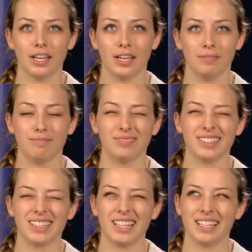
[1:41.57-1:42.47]
And
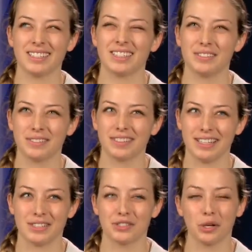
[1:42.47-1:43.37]

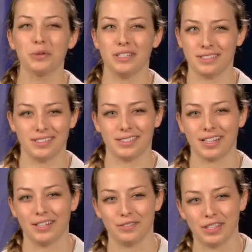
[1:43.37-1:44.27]
it's so easy to
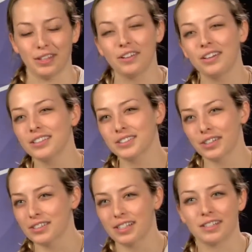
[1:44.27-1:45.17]
kind of say, oh, I'll
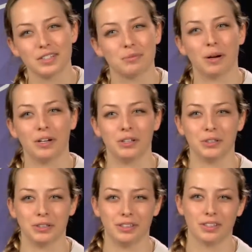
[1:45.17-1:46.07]
start studying tomorrow,
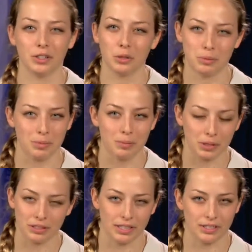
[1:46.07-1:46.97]
or I'll open my
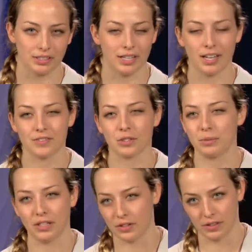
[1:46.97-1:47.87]
book later. I have so
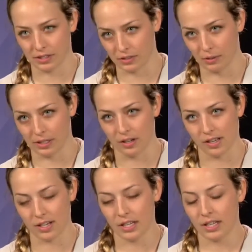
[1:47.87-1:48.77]
many other things going on.